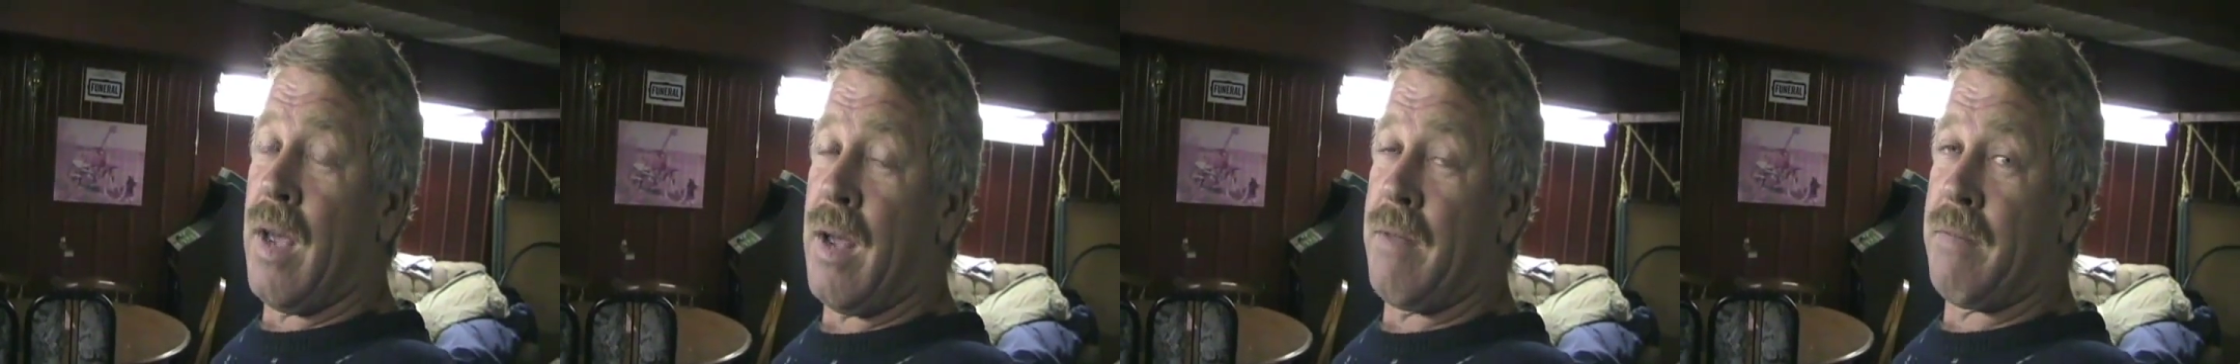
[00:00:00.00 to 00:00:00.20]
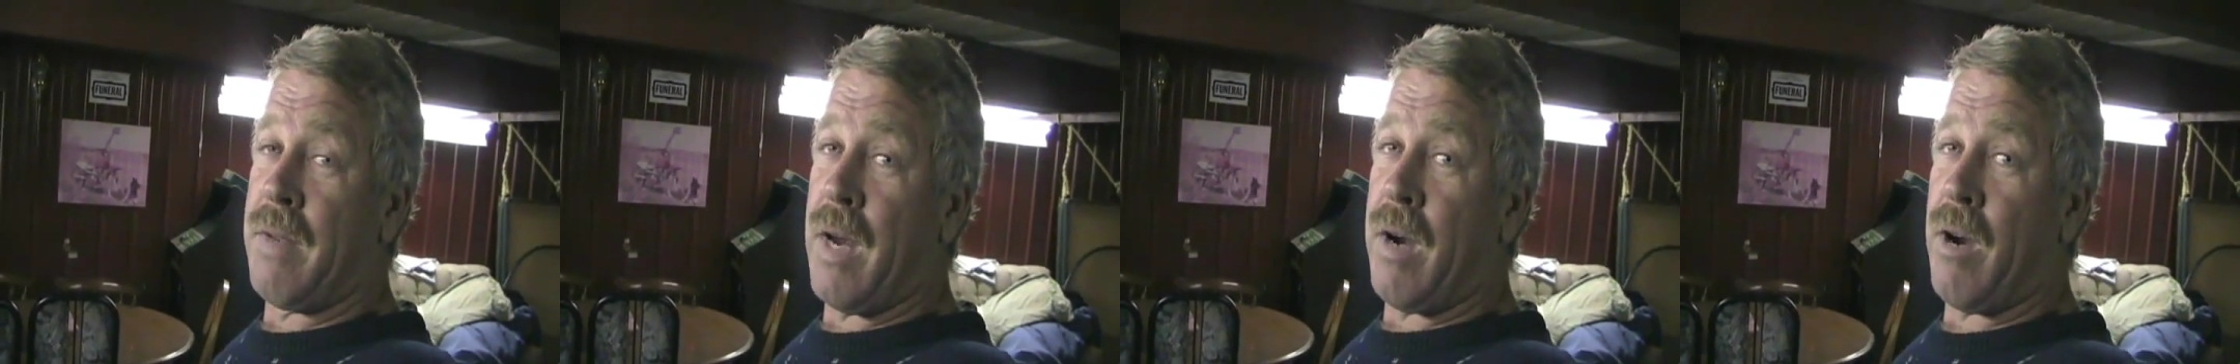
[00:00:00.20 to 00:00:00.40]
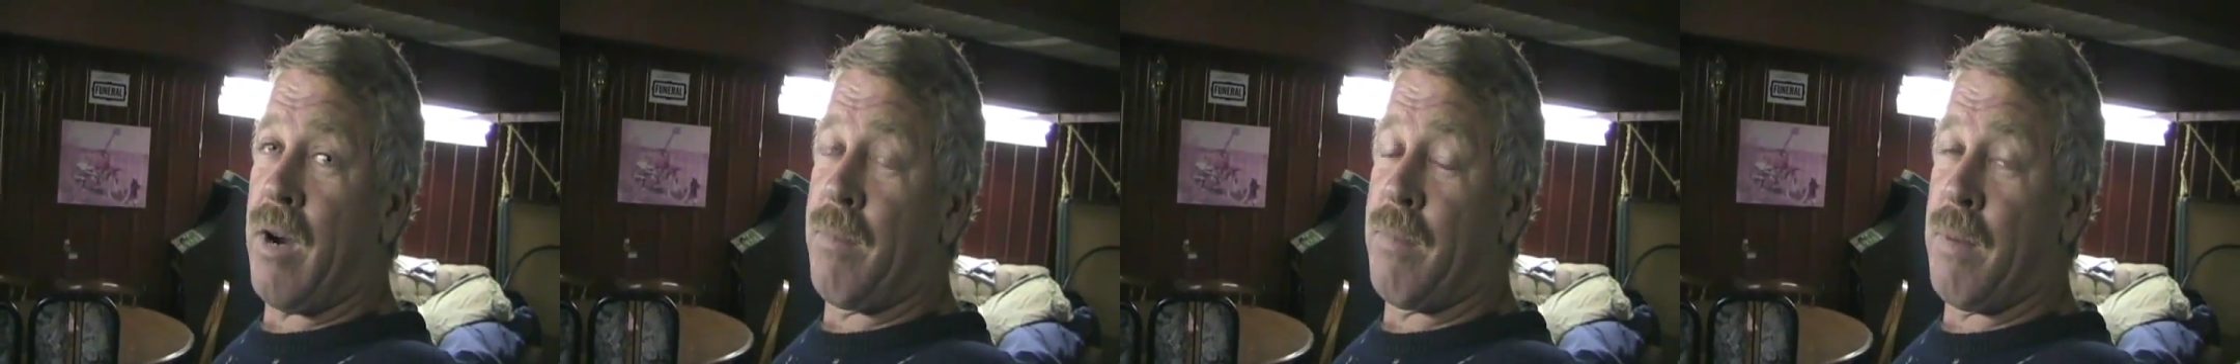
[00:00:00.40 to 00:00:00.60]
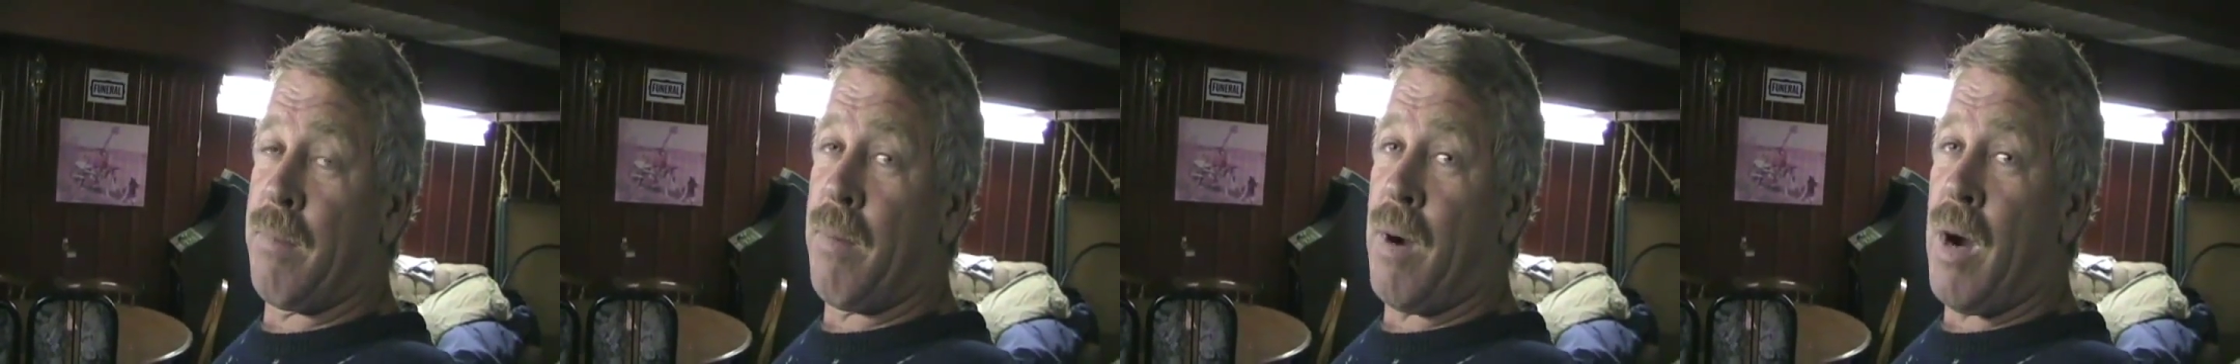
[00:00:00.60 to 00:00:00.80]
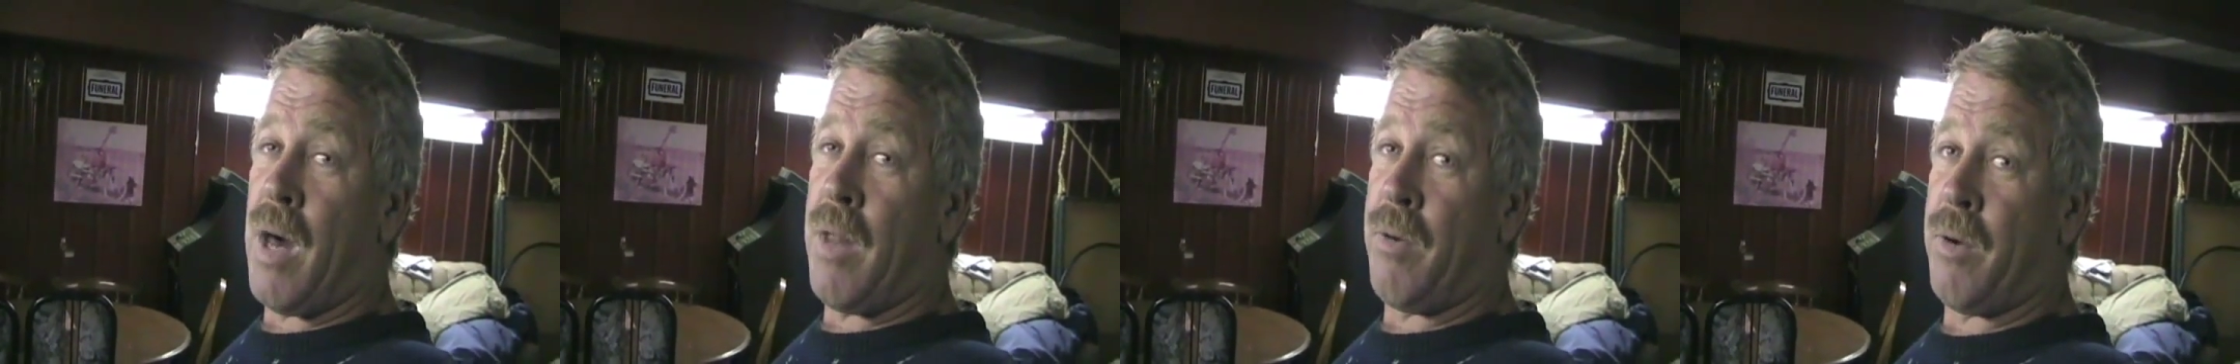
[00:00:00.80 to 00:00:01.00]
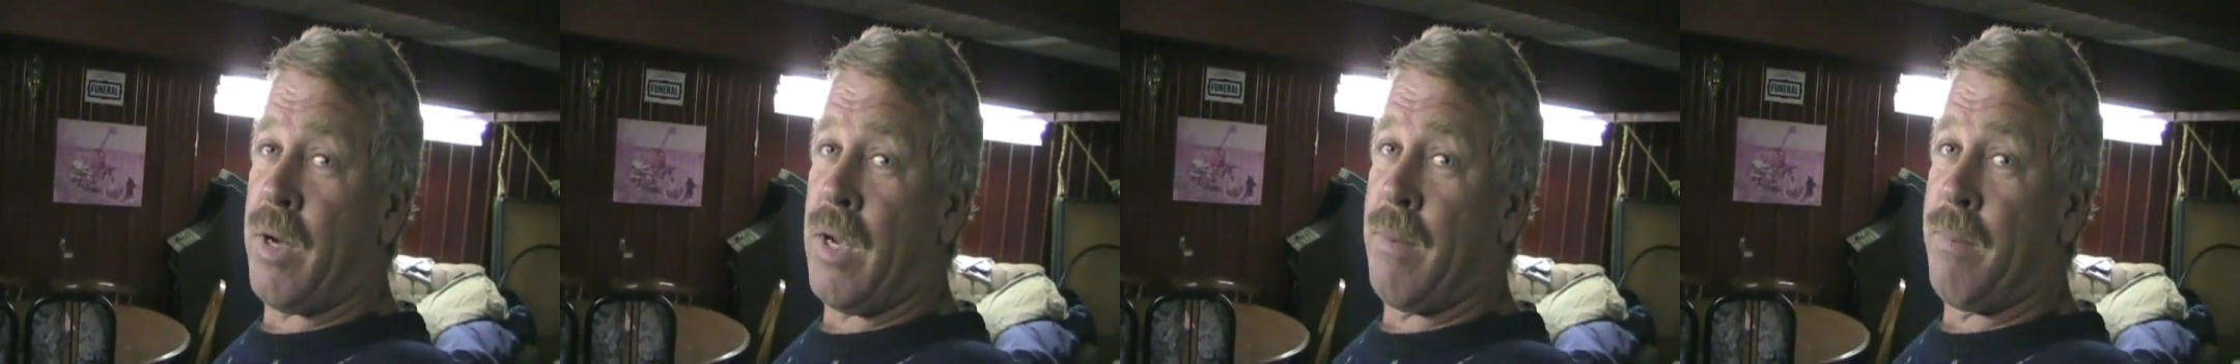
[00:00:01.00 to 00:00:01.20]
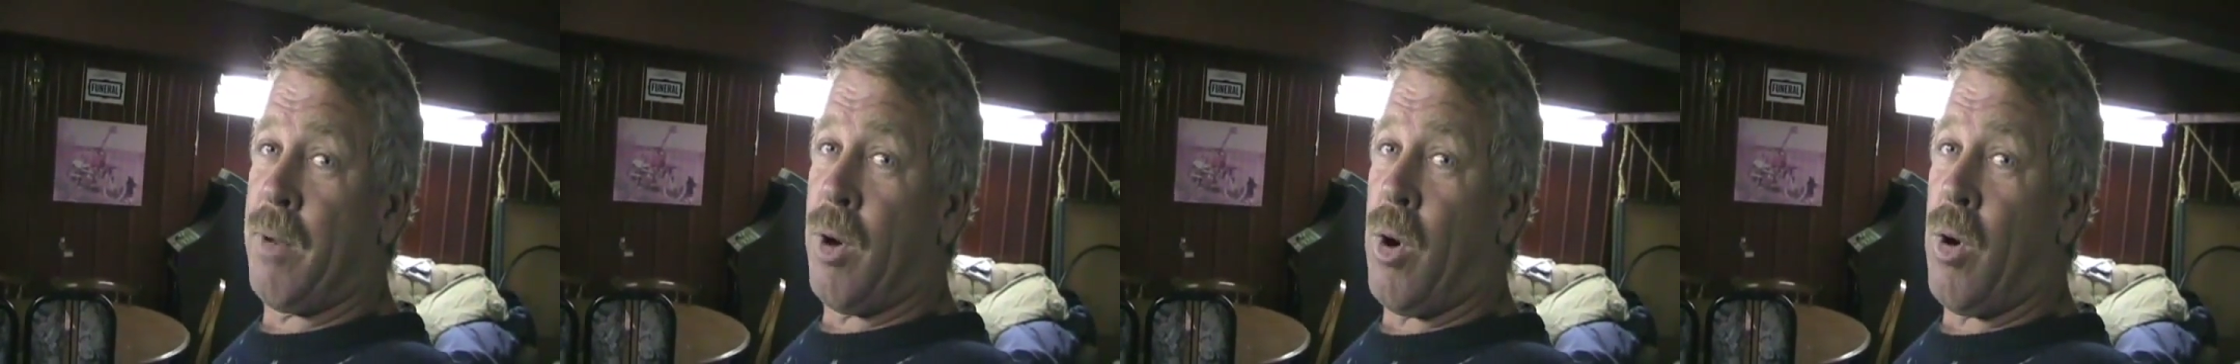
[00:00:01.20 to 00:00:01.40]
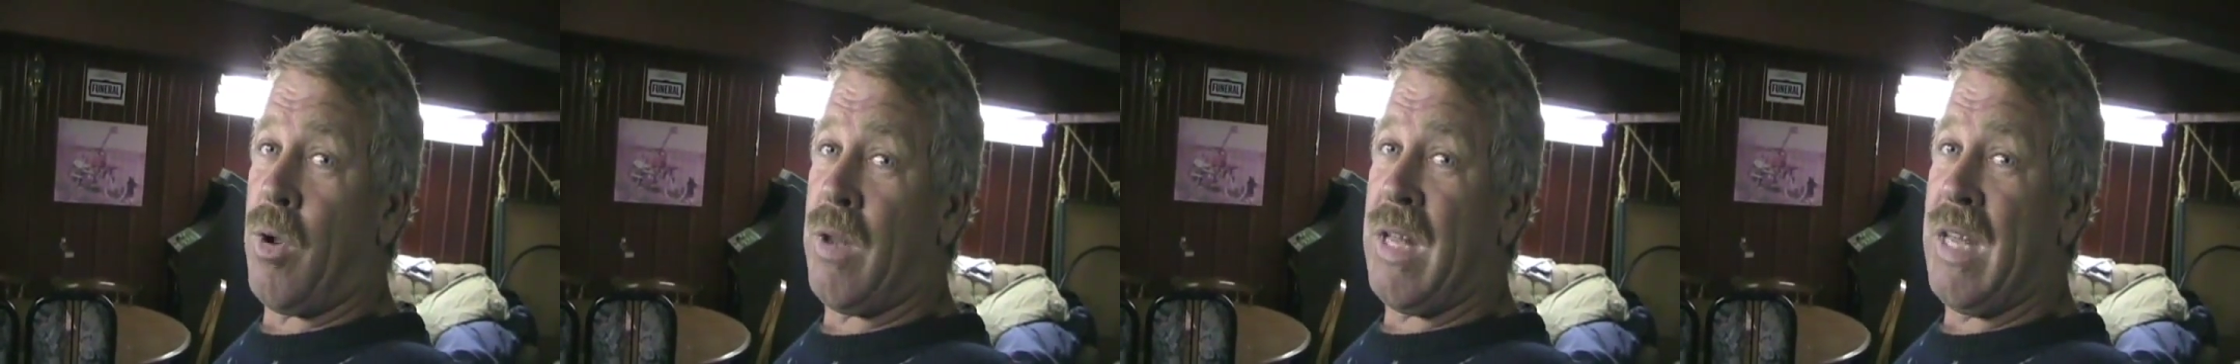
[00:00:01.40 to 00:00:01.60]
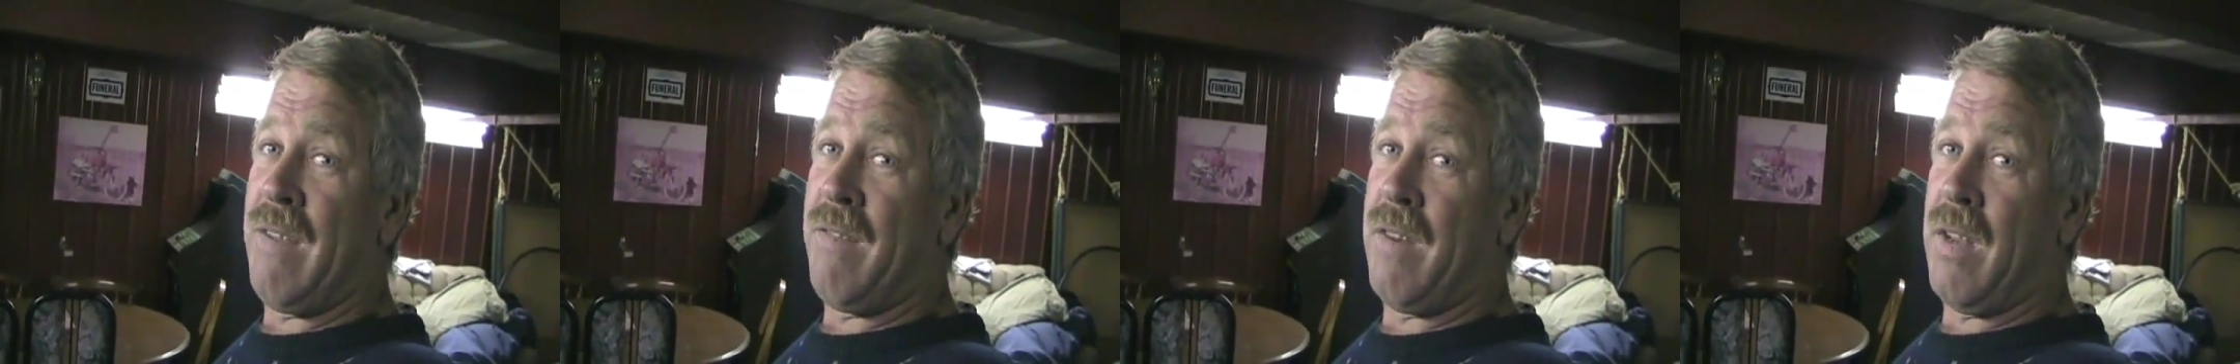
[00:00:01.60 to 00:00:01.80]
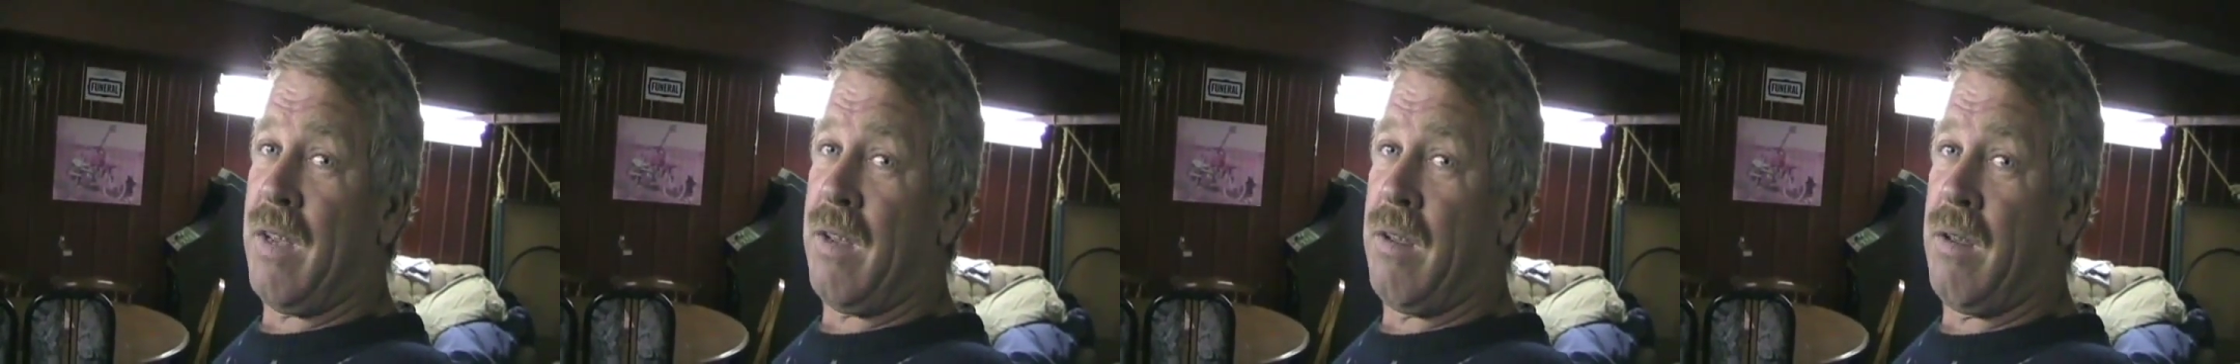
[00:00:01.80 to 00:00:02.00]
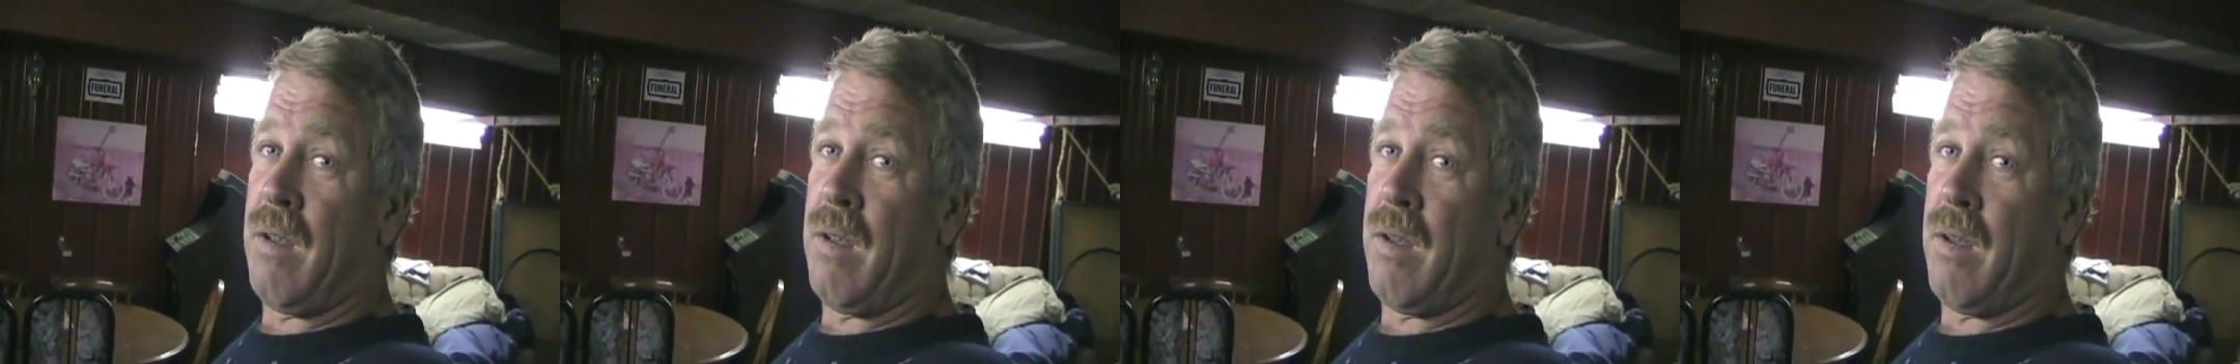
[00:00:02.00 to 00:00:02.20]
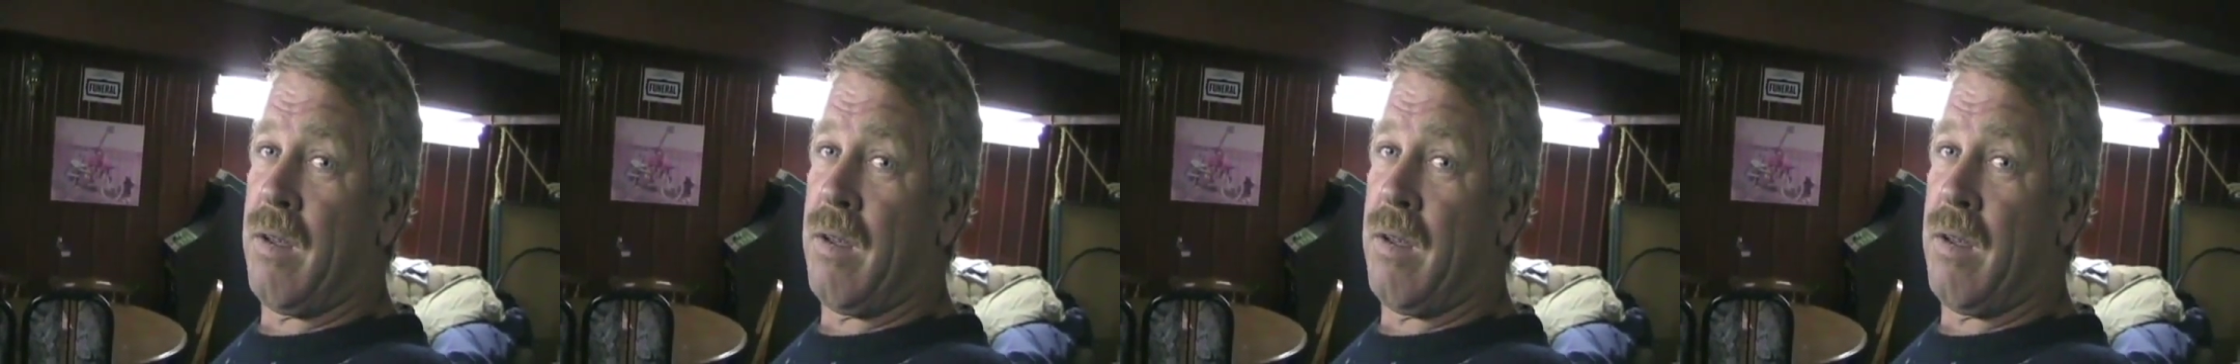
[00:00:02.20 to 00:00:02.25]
Uh, Garrett had been bothering him the whole evening.